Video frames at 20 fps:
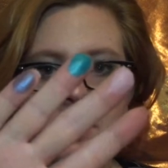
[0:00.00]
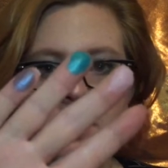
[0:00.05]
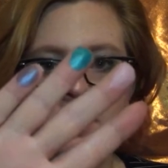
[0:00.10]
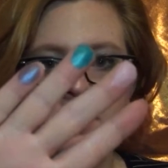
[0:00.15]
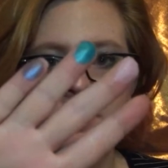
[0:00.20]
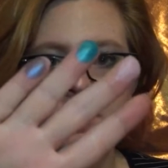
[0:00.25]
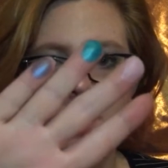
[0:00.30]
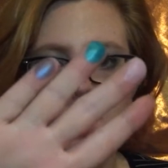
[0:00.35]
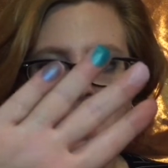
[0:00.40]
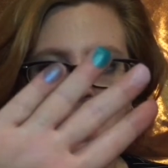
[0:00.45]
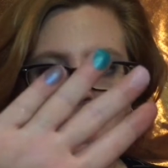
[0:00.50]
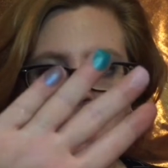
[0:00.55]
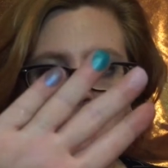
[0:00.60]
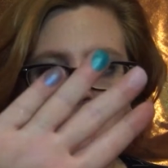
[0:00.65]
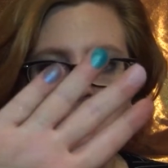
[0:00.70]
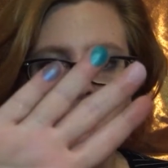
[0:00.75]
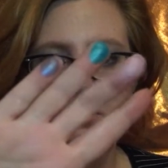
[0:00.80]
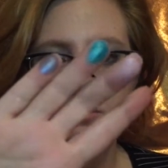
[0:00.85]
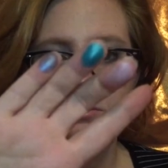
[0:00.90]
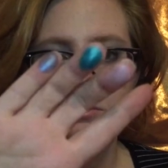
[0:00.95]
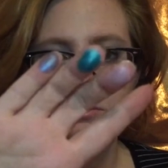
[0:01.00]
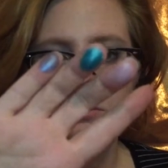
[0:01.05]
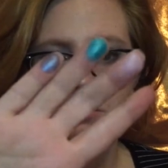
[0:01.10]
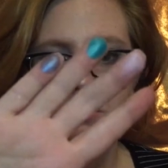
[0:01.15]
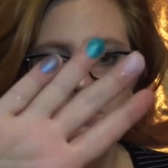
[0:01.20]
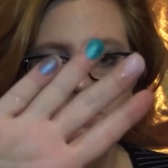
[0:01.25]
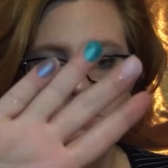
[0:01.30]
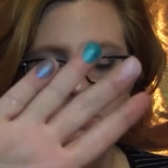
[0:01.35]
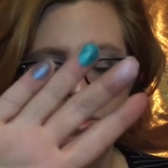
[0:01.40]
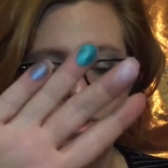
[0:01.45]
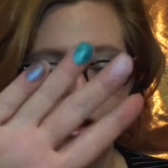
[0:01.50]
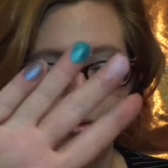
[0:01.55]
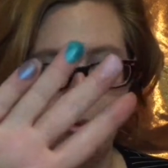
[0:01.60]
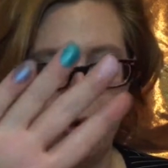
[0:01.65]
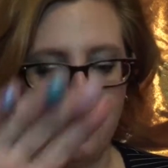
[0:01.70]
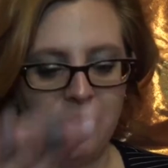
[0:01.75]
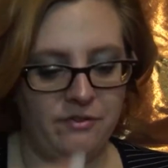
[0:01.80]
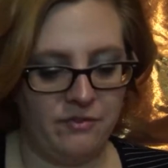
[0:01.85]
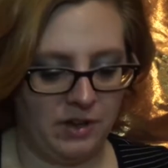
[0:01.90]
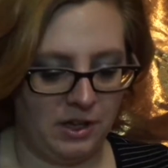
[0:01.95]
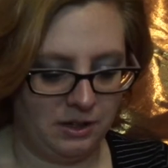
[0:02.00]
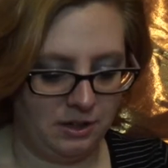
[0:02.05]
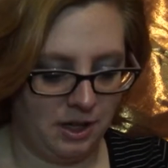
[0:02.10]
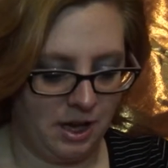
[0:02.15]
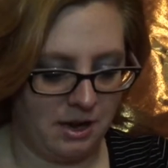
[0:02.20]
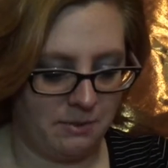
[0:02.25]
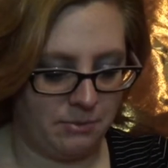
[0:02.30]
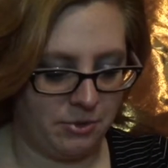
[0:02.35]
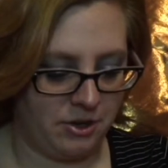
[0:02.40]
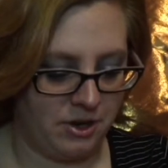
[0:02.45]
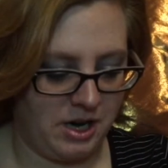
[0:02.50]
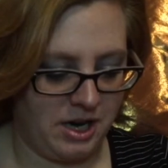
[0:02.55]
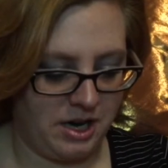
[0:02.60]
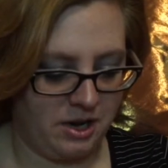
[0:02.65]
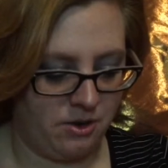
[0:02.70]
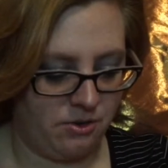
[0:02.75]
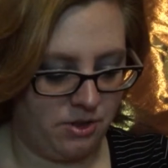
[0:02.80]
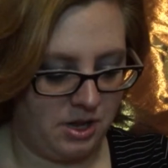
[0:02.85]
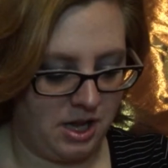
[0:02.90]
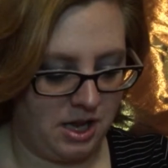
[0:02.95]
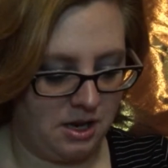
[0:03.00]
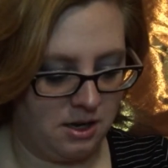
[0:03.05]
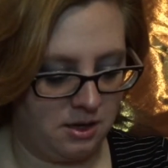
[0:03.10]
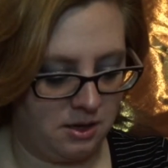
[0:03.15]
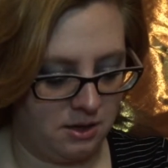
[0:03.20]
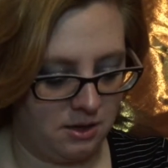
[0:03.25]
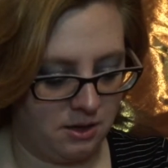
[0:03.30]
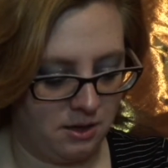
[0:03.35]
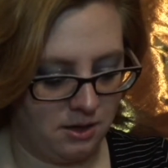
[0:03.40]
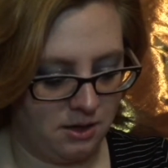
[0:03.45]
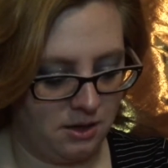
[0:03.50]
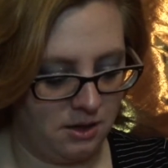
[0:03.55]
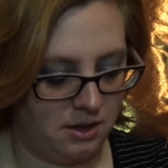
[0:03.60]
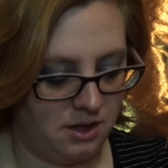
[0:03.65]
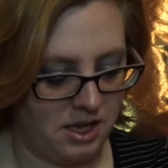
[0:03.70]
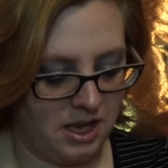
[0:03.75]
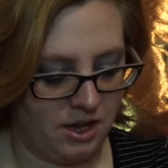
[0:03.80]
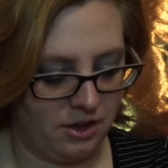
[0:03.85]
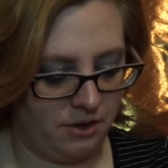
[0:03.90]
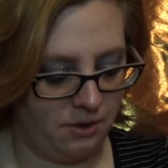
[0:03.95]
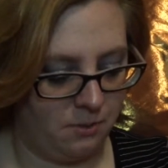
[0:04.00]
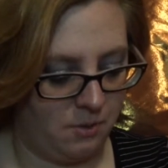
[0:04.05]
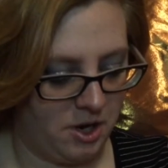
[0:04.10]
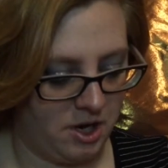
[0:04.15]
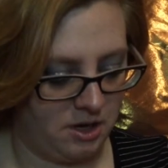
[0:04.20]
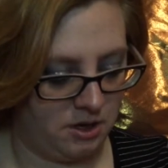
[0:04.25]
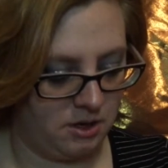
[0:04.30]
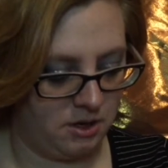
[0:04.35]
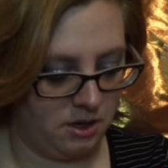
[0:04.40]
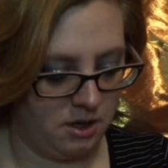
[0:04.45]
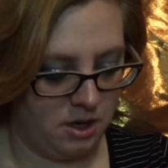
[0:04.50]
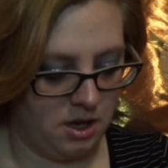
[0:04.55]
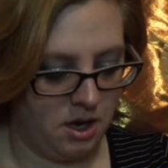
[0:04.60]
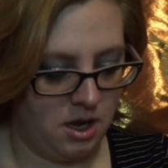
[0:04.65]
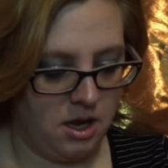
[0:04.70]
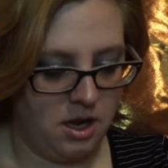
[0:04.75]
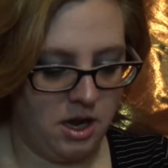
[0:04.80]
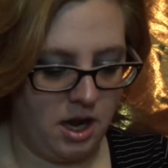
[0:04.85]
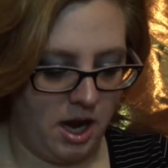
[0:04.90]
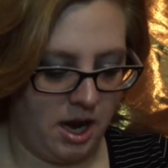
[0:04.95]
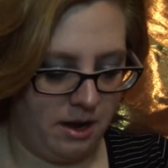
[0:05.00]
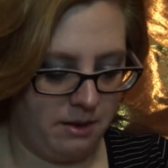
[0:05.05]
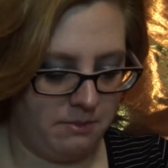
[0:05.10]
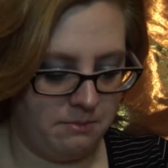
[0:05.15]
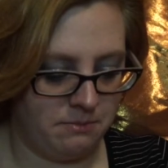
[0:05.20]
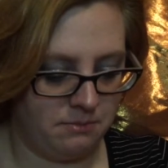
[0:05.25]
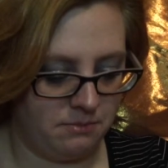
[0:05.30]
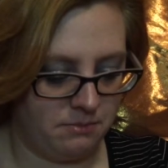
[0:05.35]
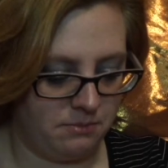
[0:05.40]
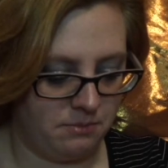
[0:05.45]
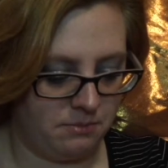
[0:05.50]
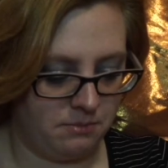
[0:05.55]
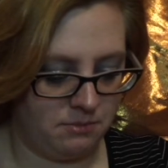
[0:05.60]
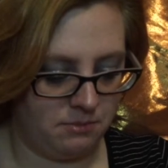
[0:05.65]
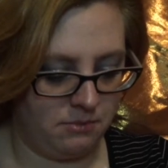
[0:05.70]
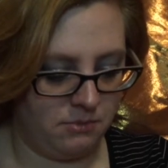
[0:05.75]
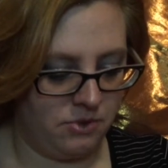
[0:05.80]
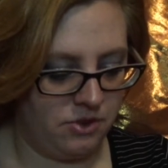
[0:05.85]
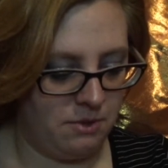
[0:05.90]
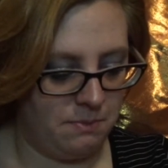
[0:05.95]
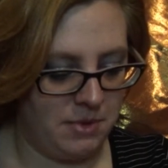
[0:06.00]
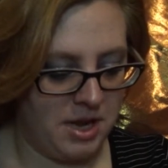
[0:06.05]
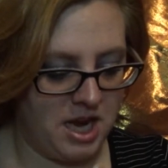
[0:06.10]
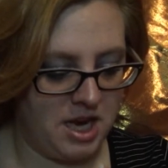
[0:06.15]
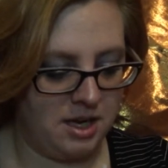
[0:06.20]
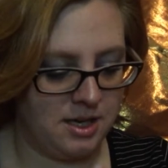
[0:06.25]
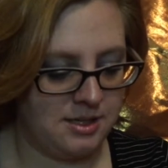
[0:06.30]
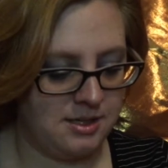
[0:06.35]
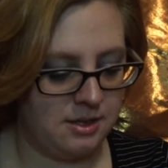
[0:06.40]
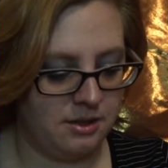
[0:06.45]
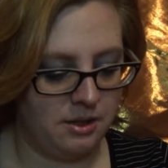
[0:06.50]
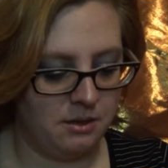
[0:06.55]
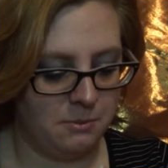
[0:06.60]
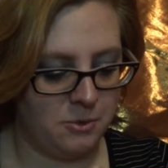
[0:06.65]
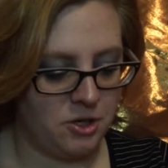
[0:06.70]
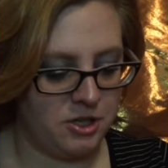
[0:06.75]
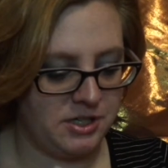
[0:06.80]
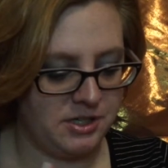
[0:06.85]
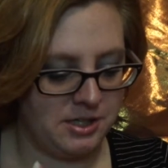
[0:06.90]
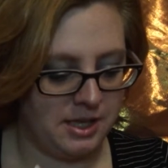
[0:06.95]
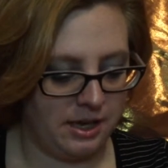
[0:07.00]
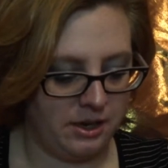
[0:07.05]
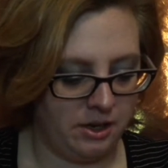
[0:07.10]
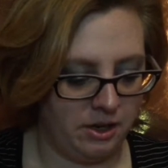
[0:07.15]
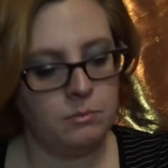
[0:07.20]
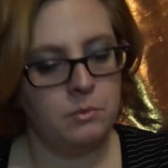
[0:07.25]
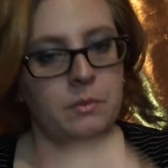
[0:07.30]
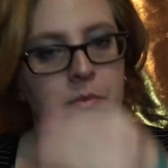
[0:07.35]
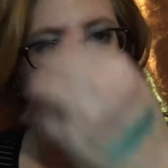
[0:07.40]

they do come off a lot prettier than the other one. The pink is a little more subtle,